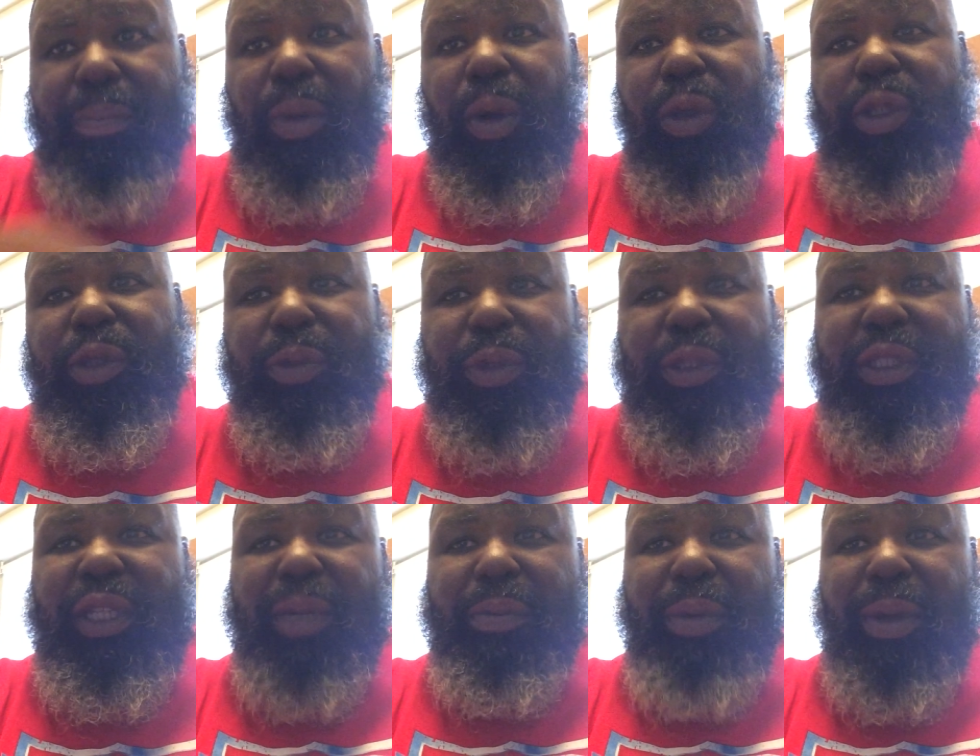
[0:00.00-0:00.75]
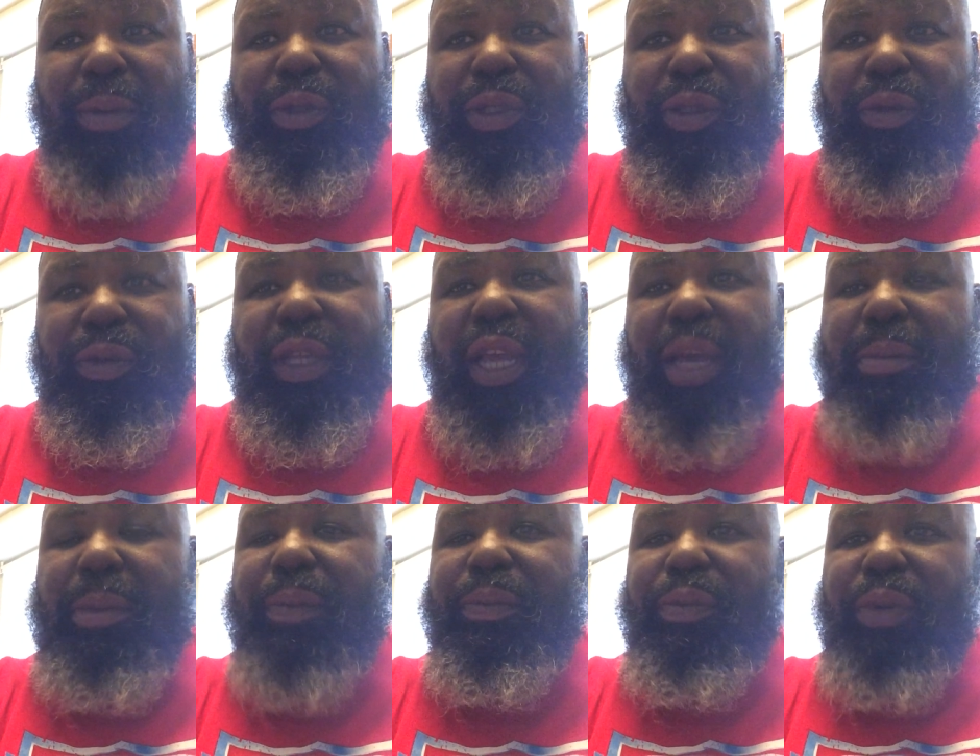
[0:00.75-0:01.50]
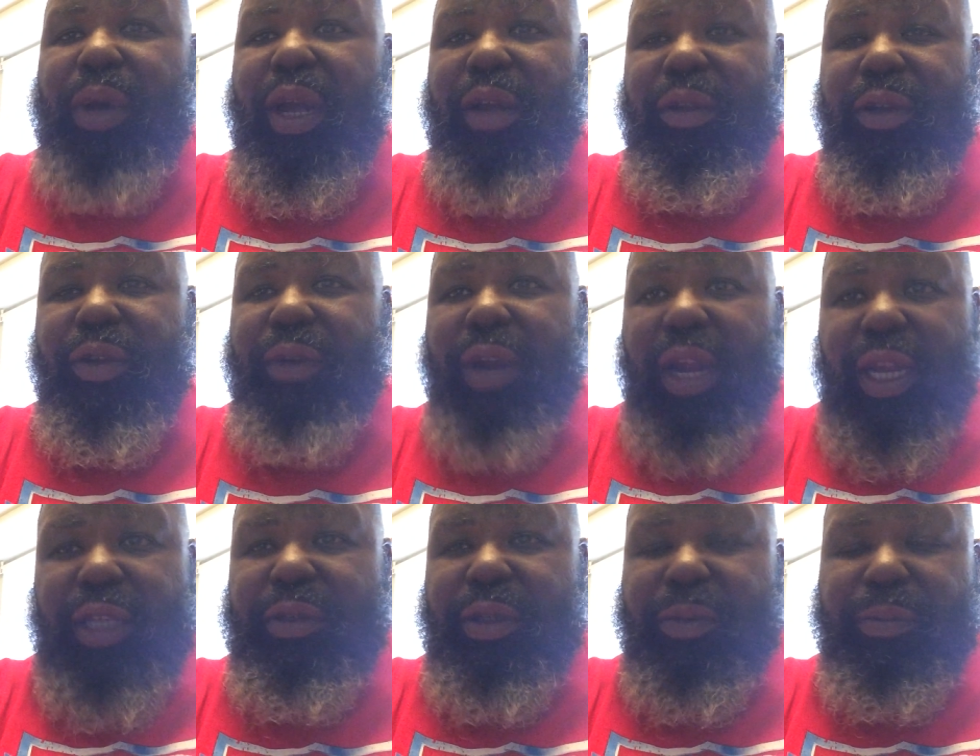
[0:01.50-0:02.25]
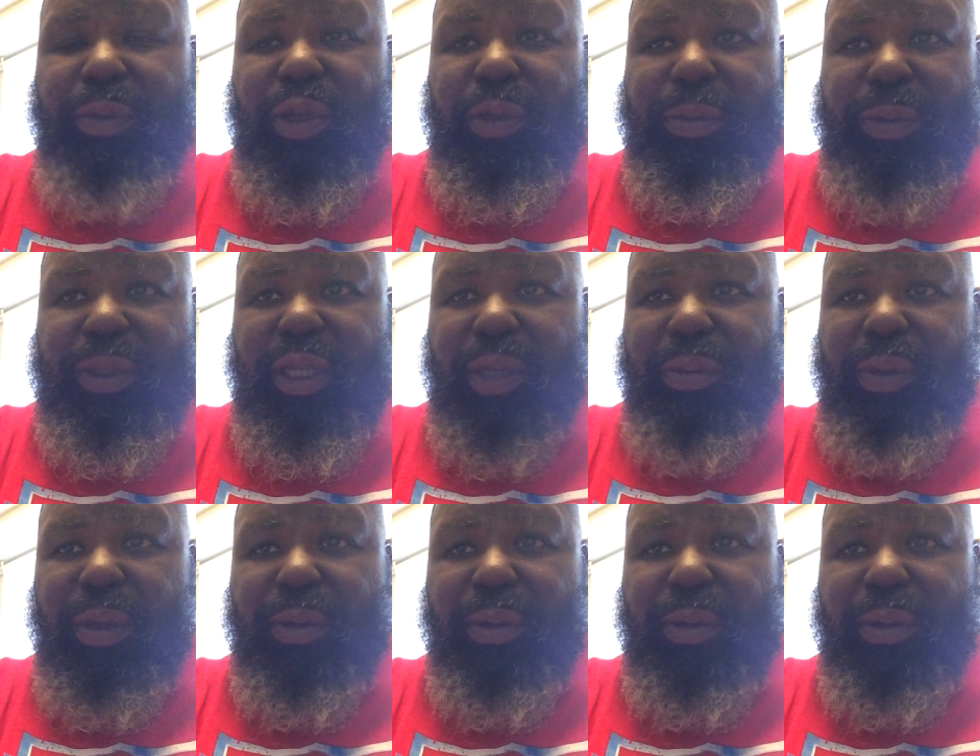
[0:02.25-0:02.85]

Baltimore City Public Schools. I'm a proud graduate of Baltimore City